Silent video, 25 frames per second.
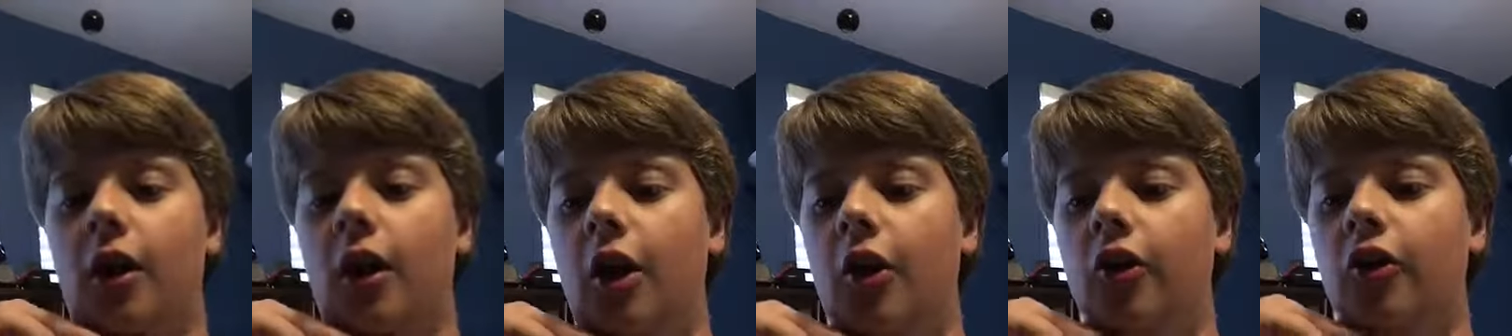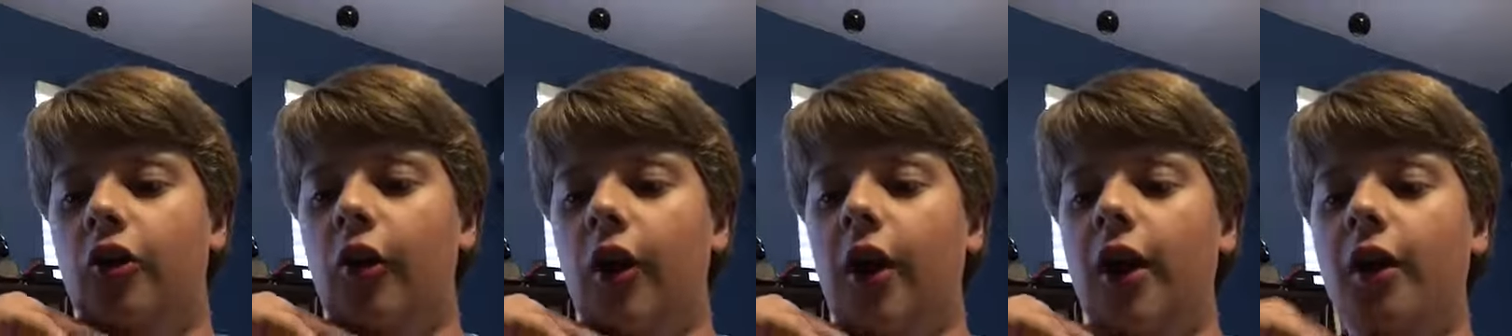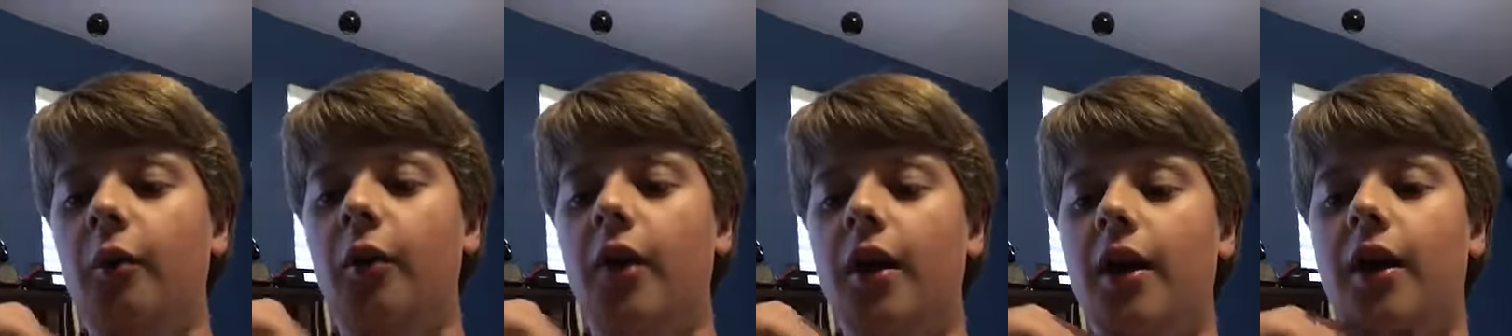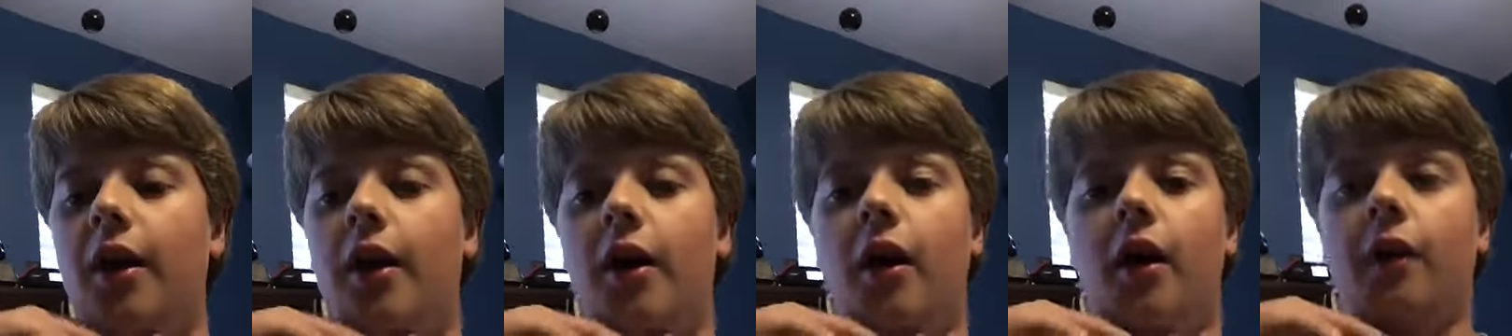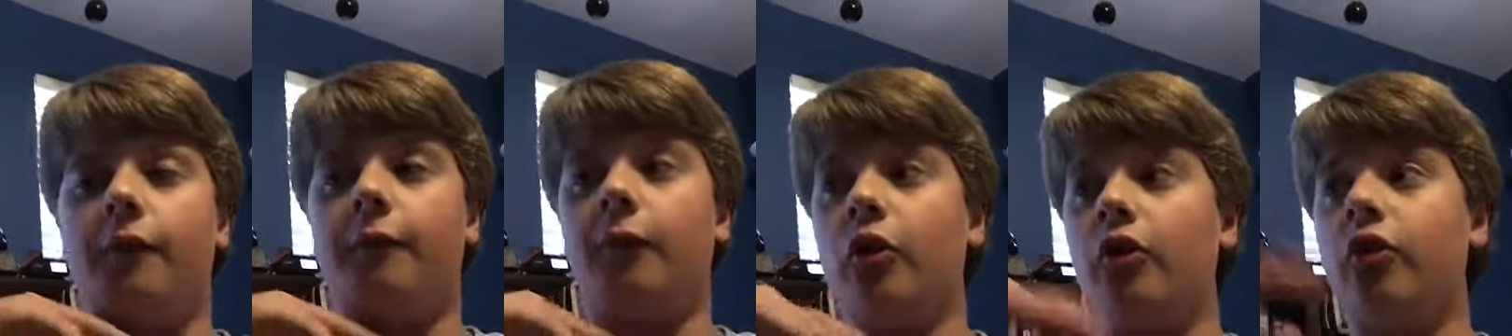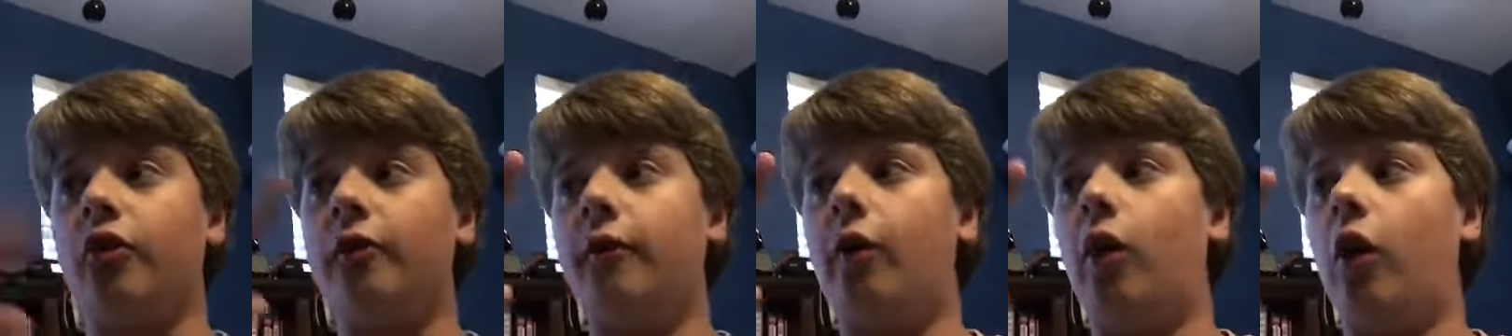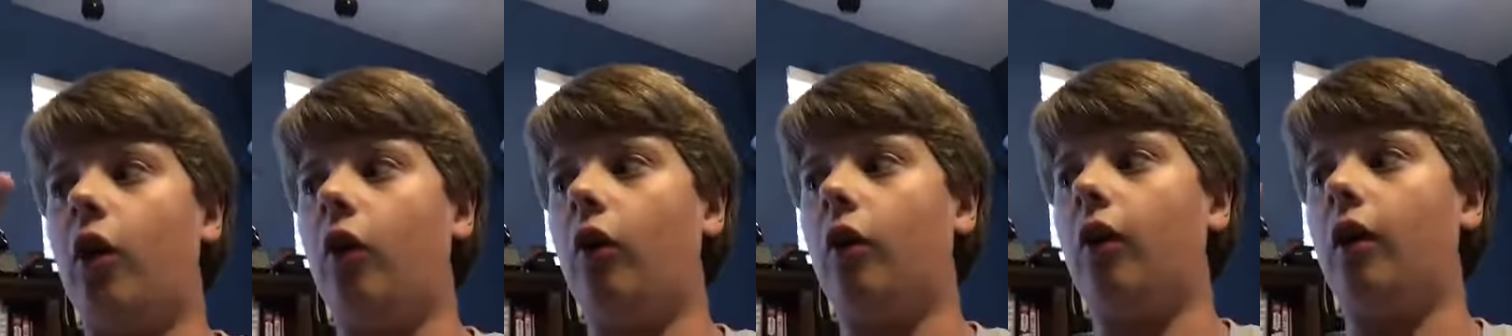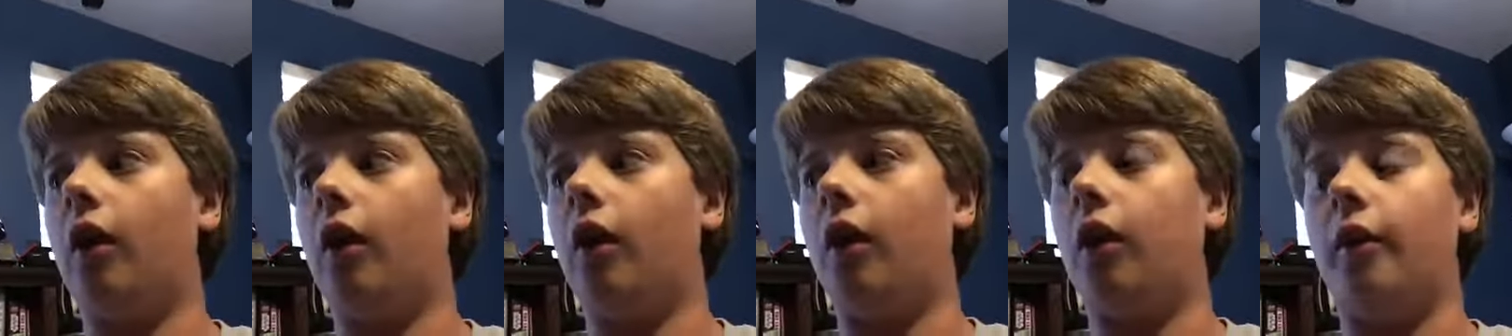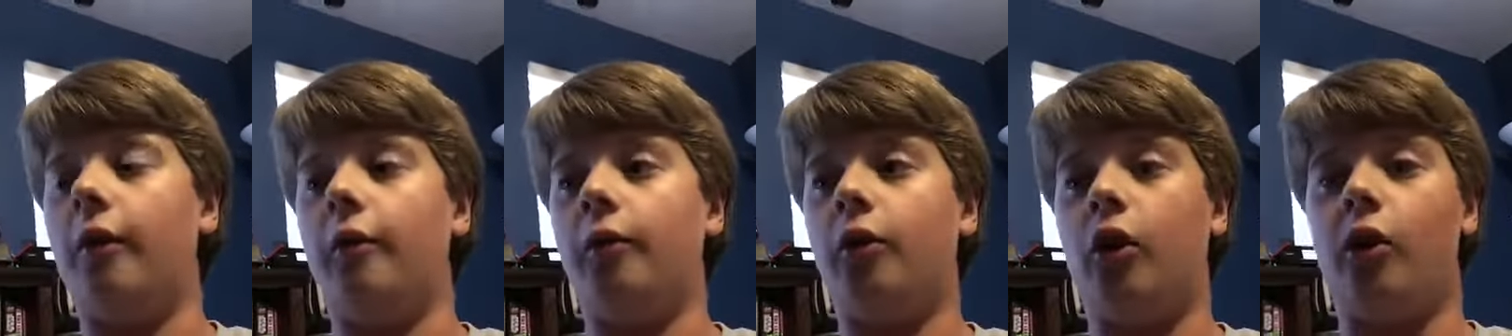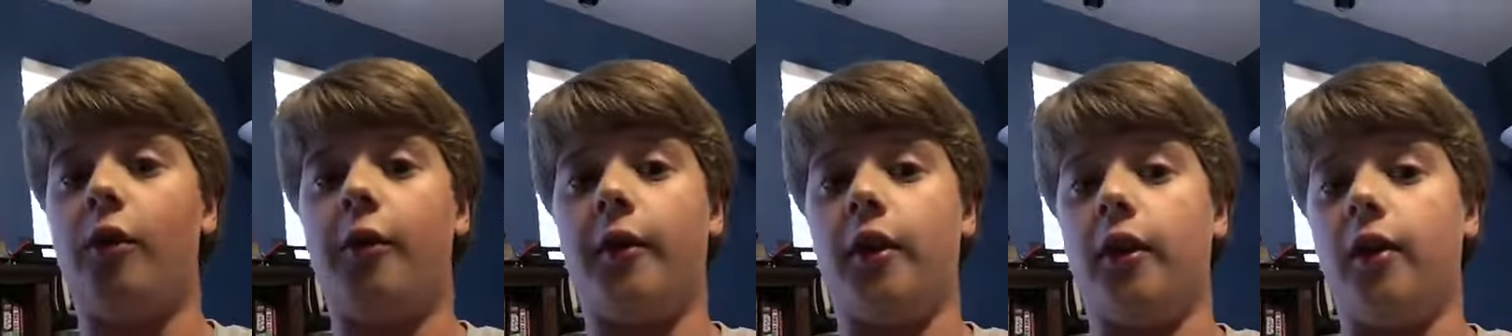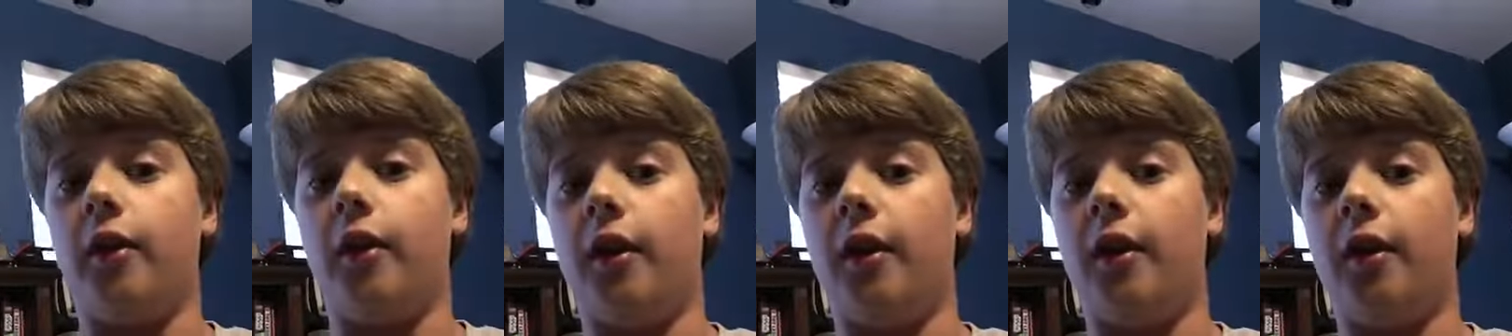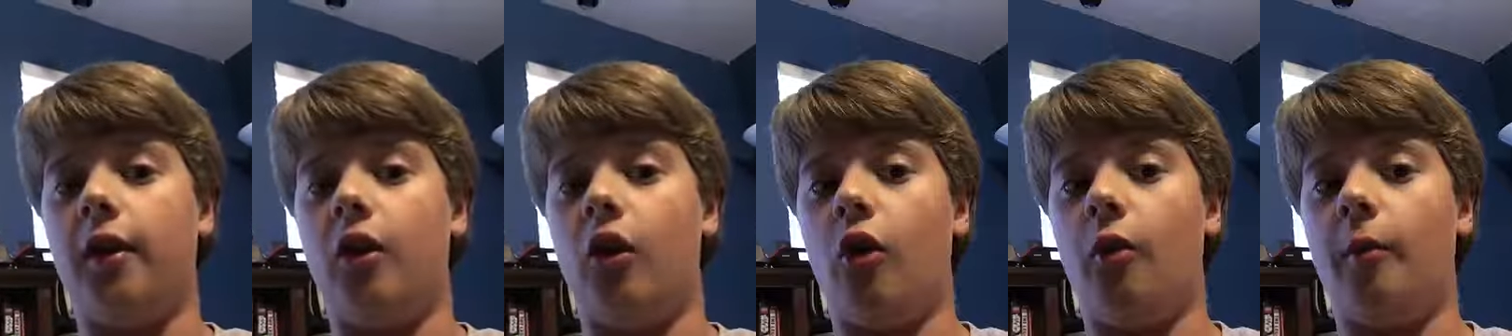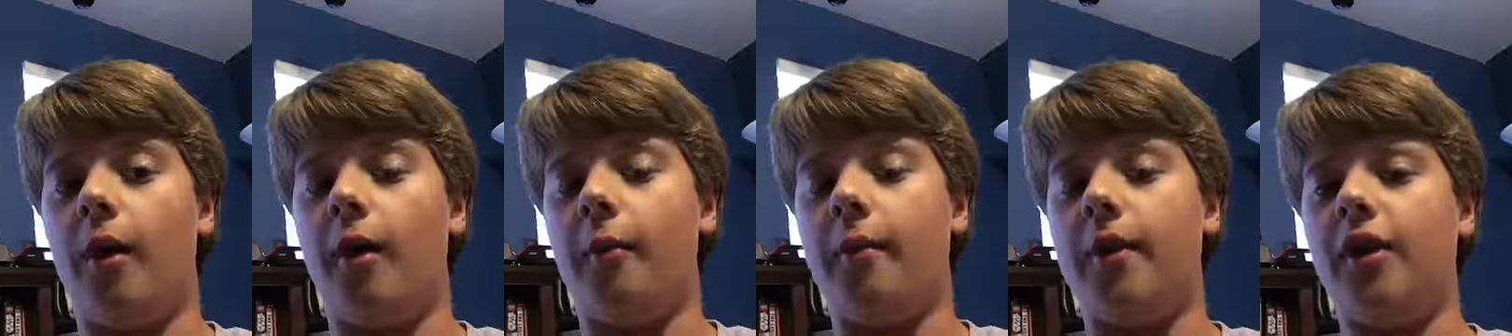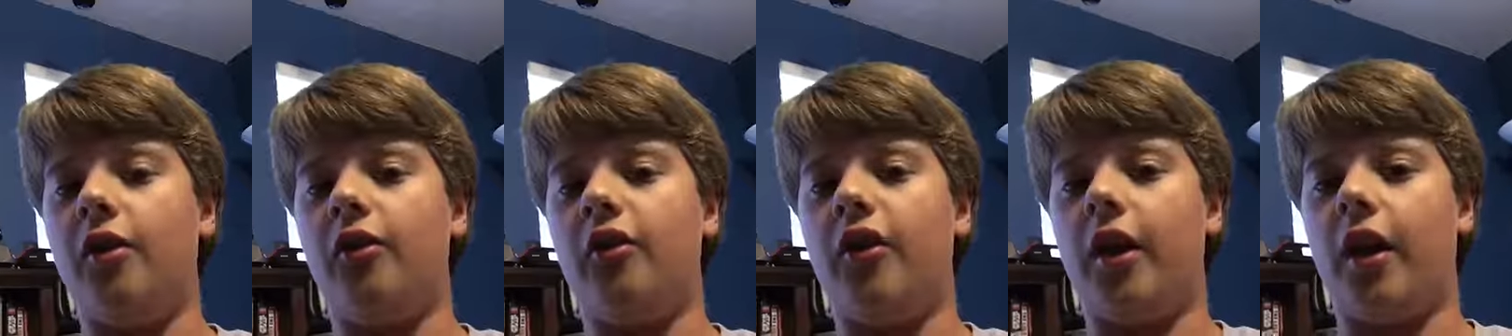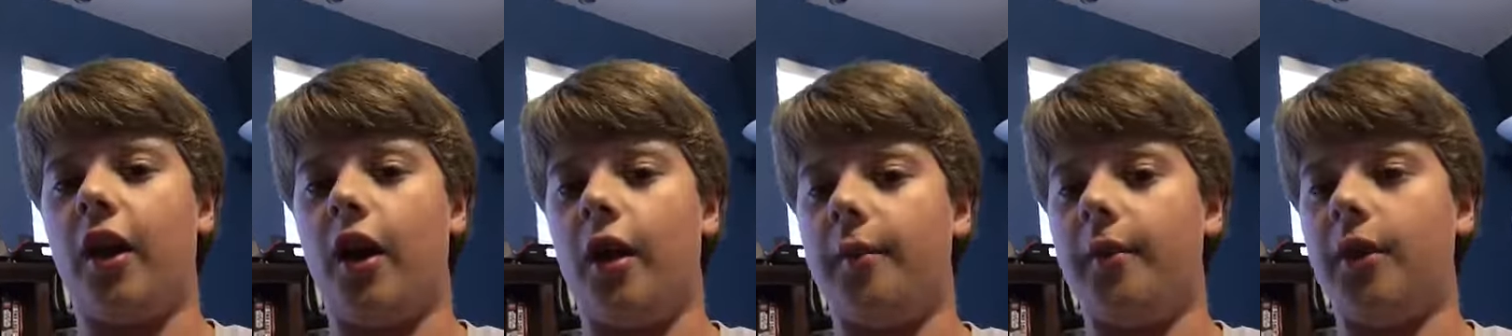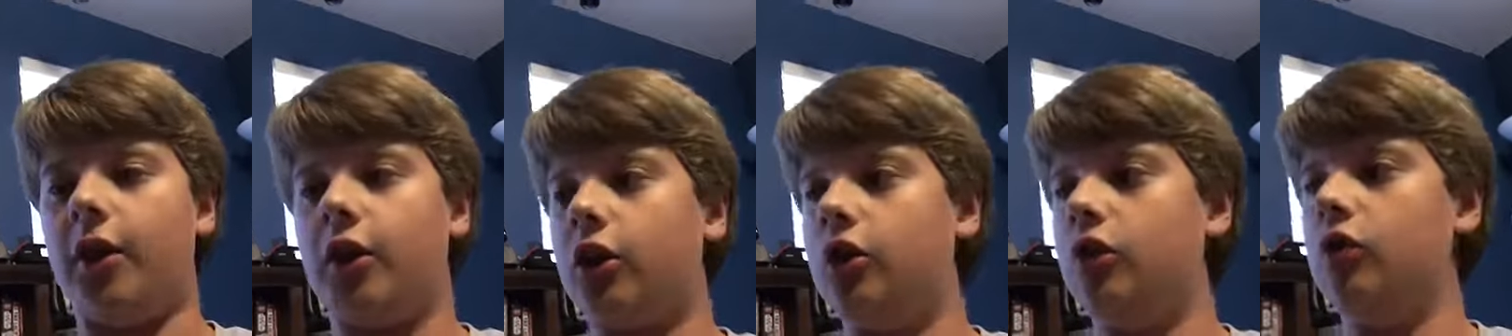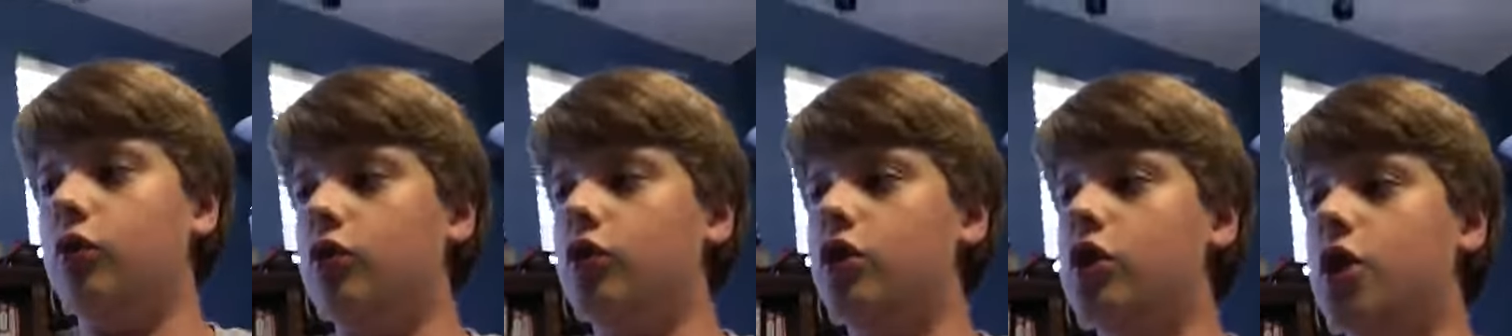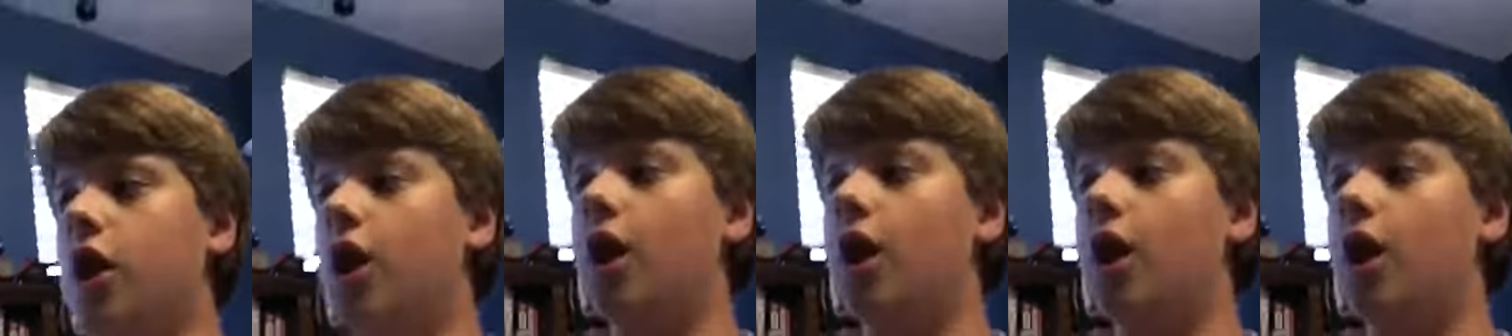So anyway, uh, first of all, uh, the good thing you need to know about me is that I'm a huge